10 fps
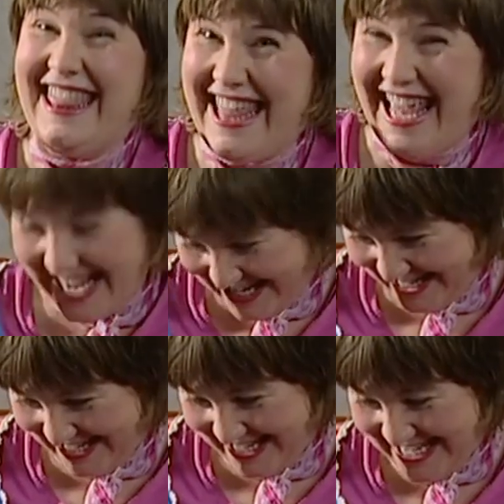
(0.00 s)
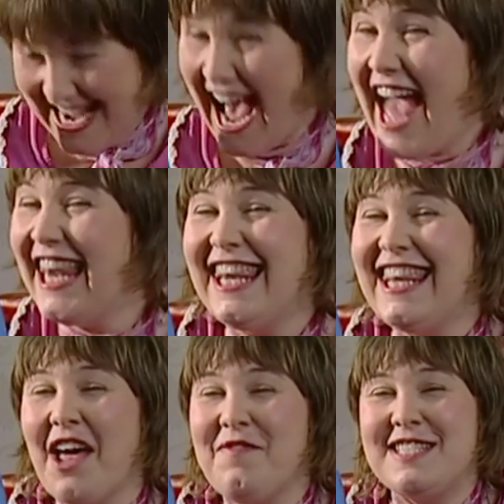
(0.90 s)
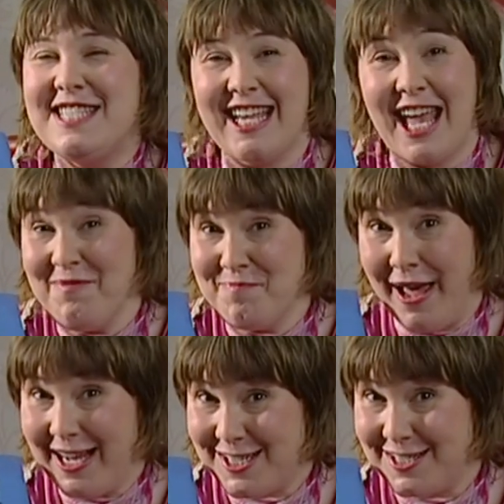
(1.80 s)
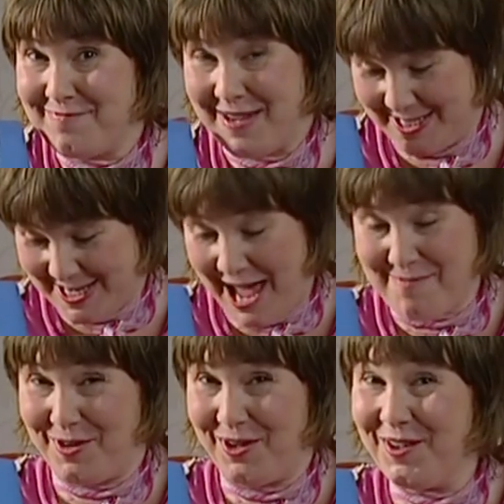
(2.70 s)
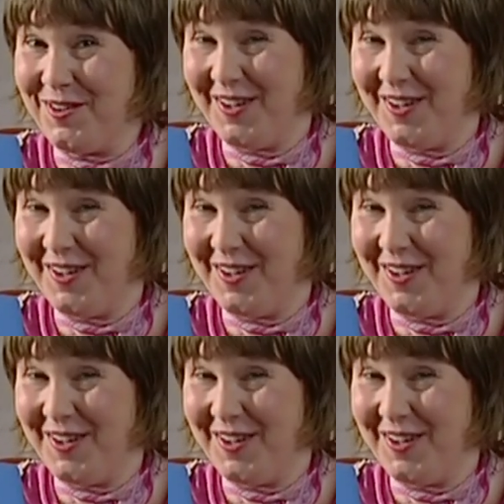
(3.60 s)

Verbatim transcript: There, I love sticking pictures in my scrapbook.